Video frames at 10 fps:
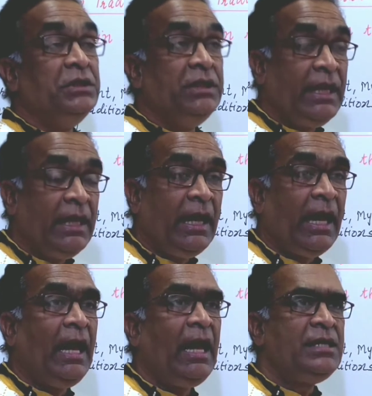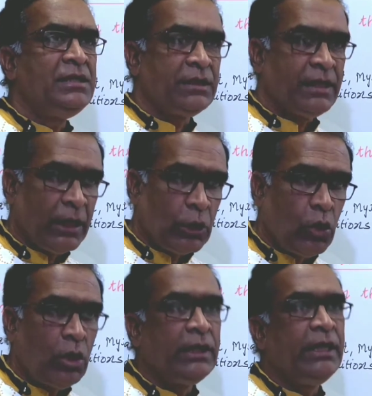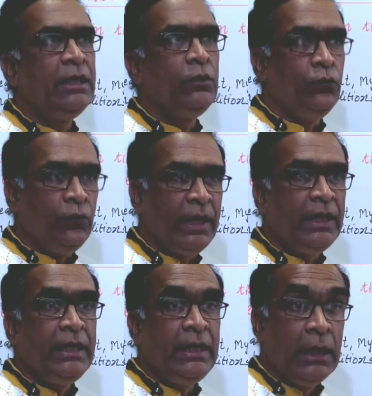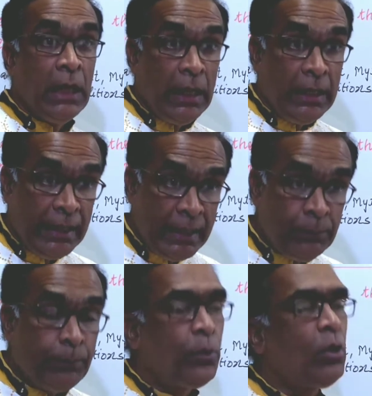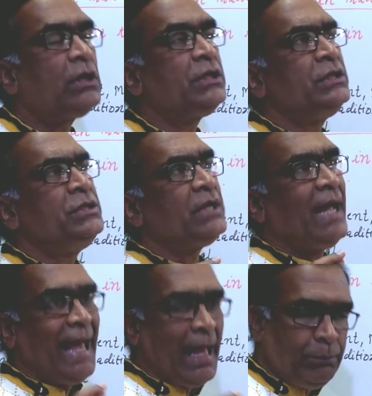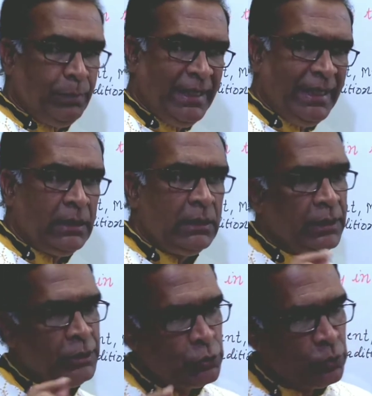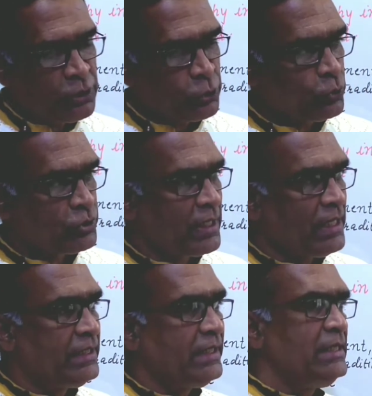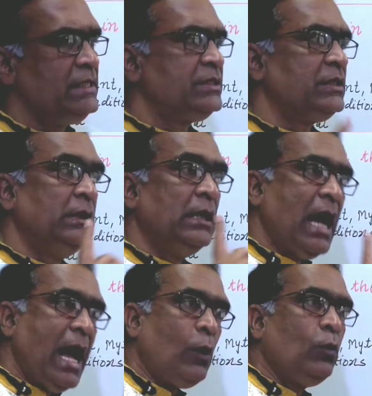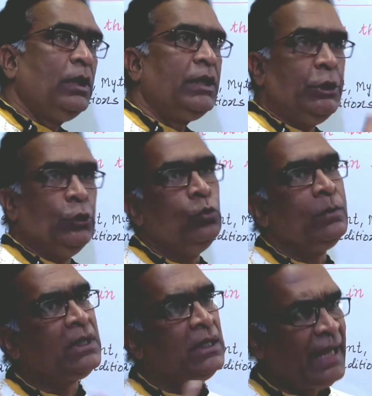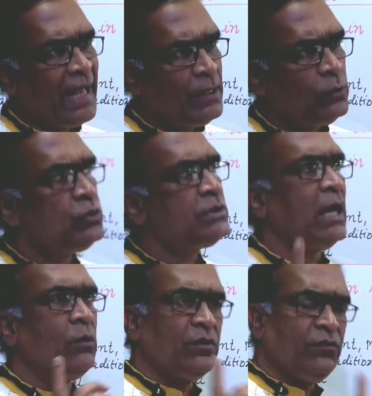they had recorded very important happening into the societies, our human lives, our